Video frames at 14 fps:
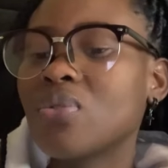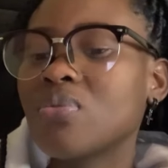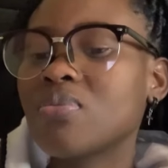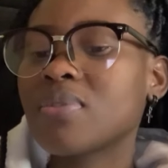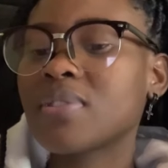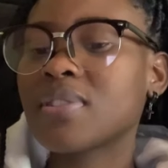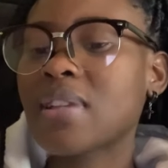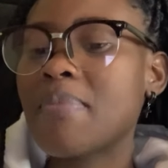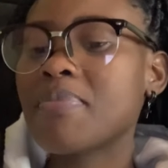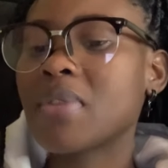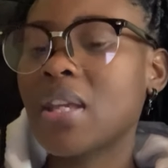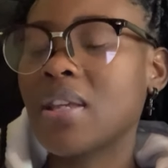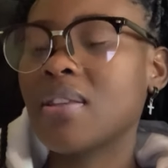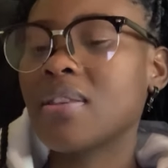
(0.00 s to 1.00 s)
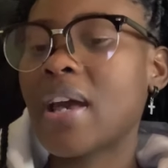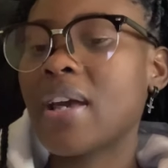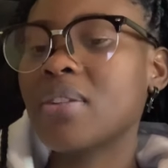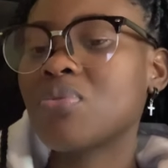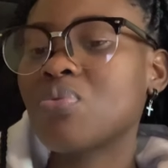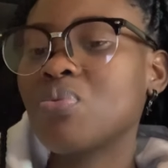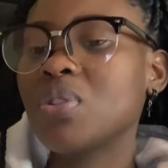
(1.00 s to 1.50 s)
something
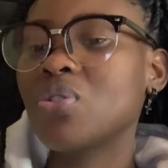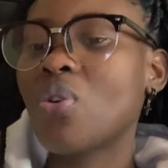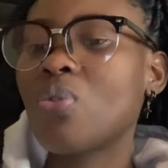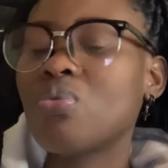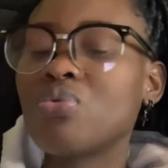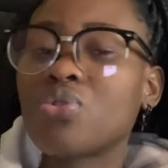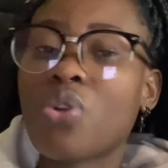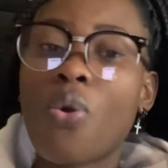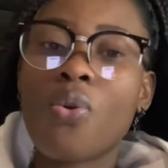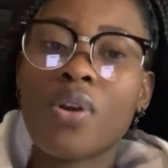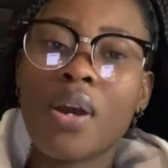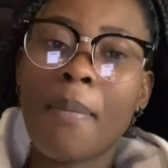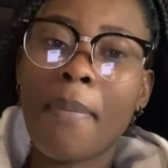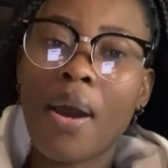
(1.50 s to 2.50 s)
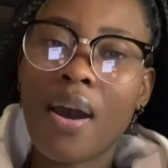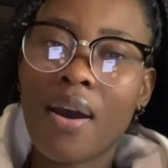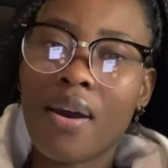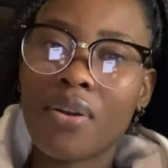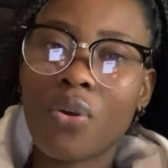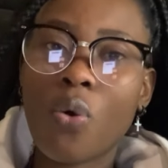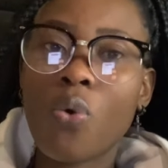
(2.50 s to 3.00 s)
that we don't talk
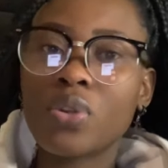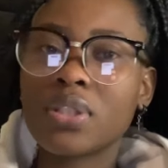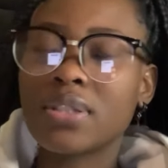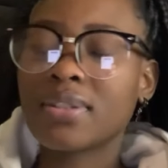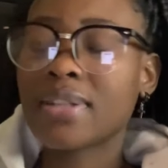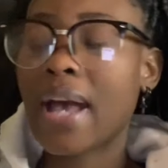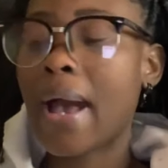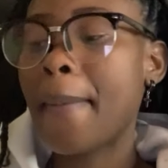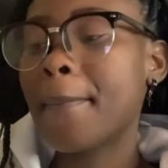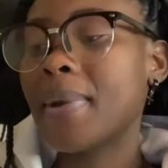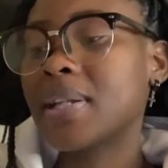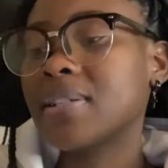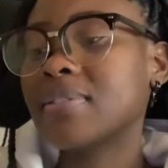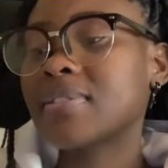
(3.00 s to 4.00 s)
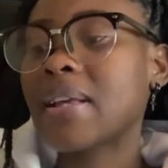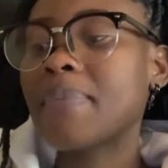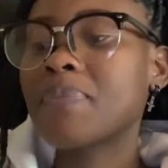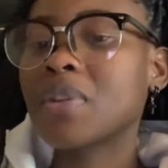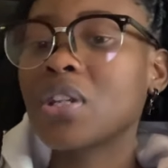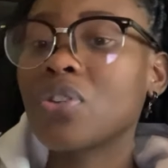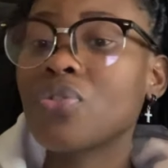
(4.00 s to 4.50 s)
about all the time, but it's
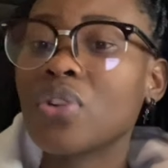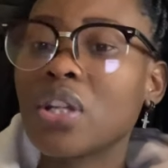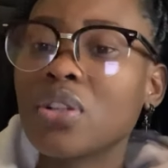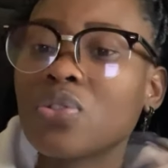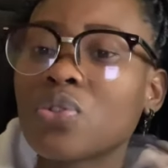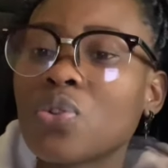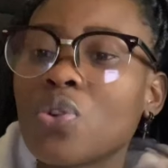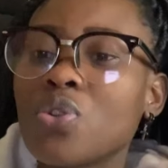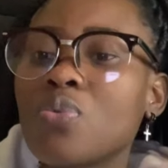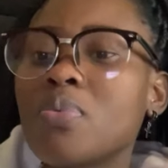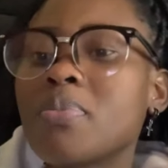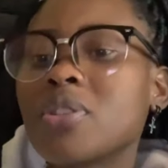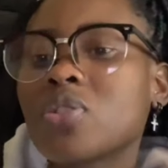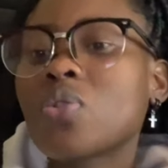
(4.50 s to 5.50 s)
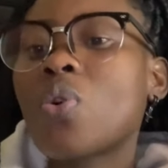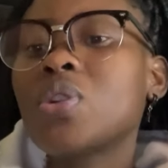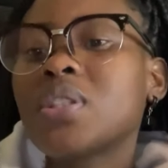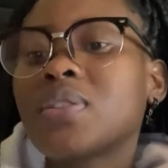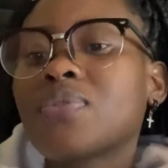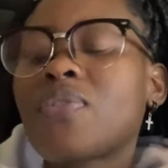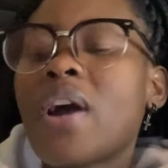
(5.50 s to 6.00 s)
something real. So you must
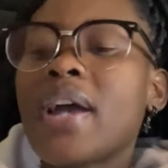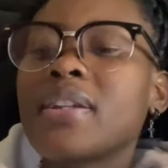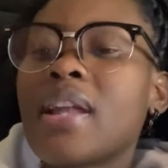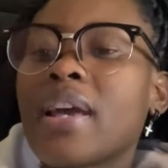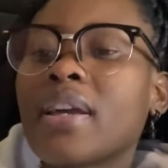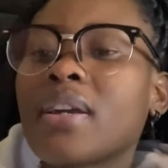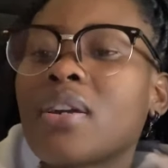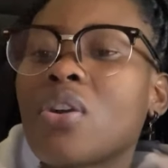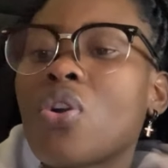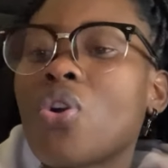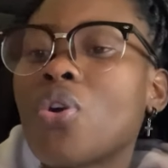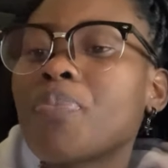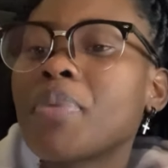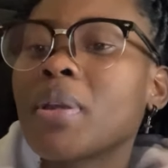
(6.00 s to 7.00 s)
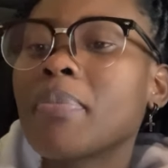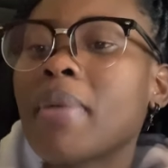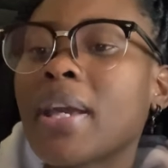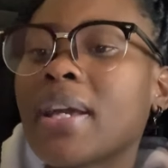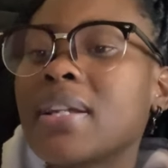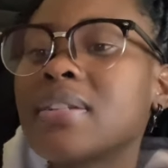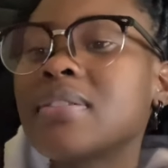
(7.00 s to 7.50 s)
always find like coping
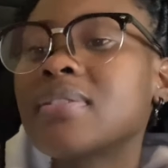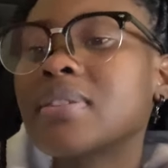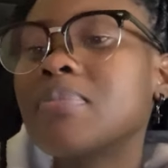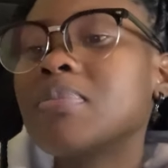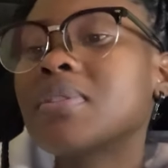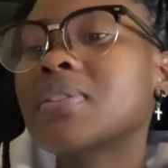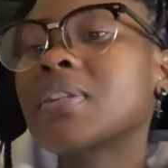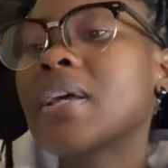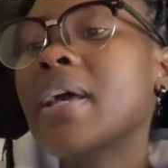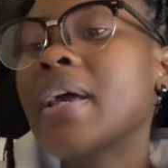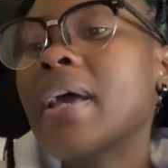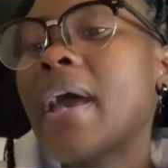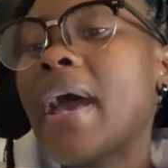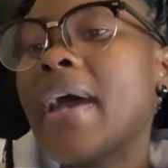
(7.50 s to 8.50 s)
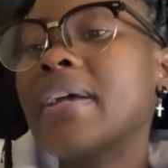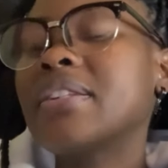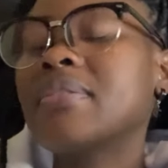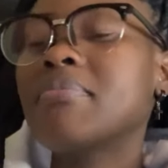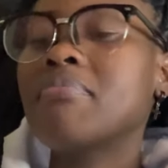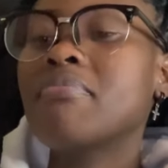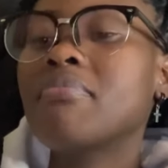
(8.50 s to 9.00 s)
mechanisms
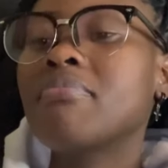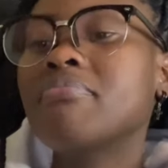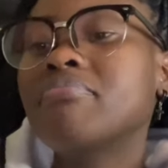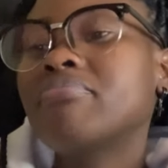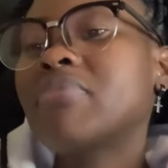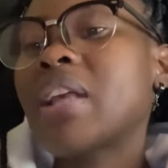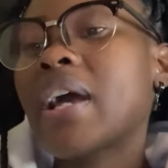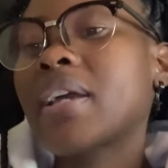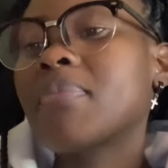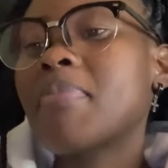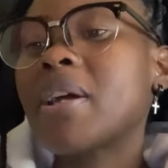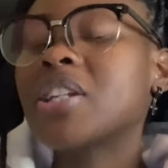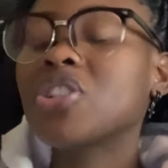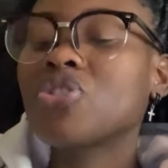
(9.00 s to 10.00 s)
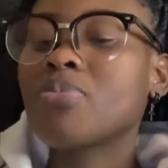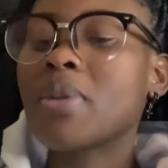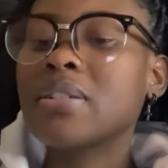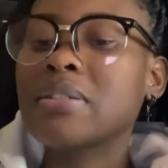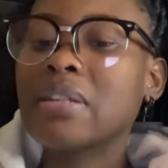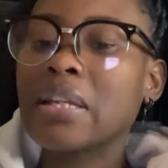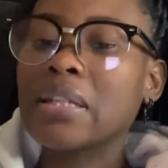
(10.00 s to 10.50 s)
and like
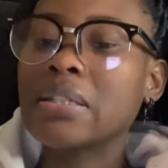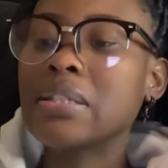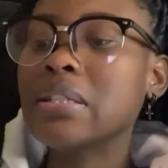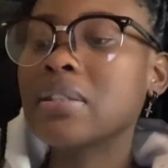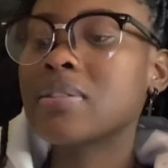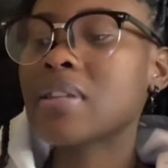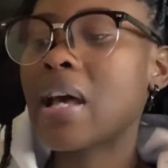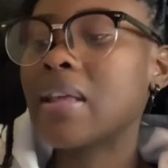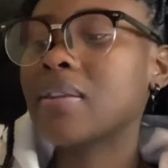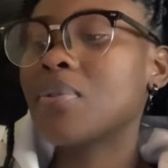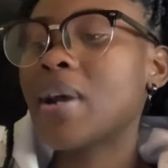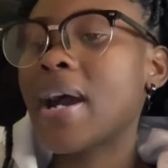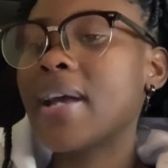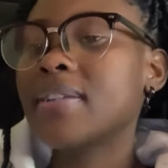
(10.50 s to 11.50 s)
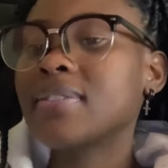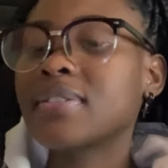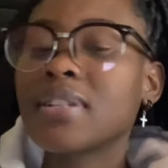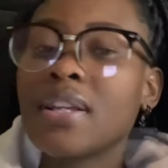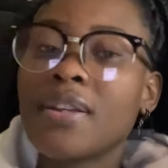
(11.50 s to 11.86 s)
management techniques. Otherwise